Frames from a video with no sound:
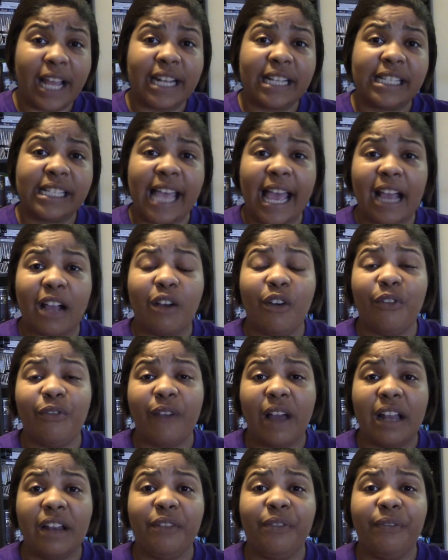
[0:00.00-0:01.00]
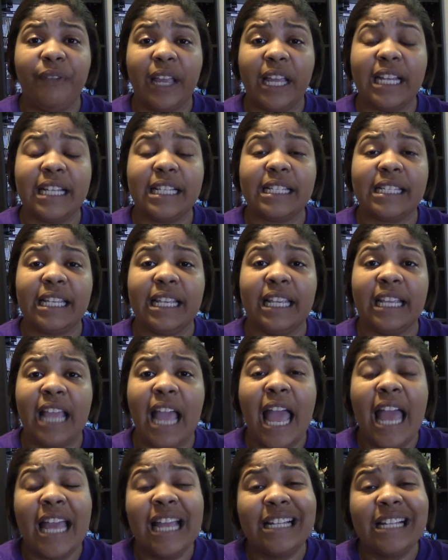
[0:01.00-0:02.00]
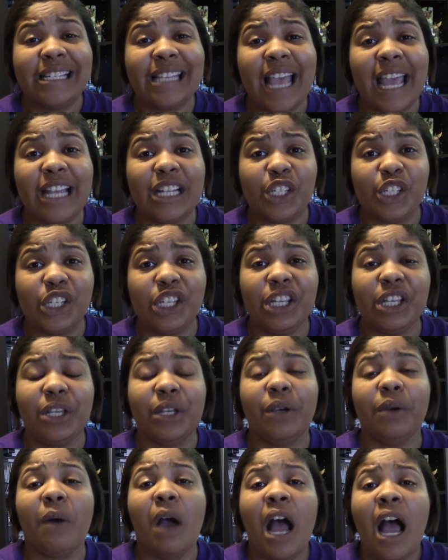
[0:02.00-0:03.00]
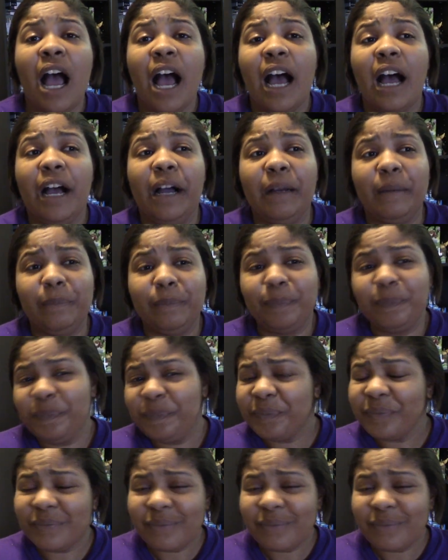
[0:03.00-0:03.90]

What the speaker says: to tackle Final Fantasy X-2.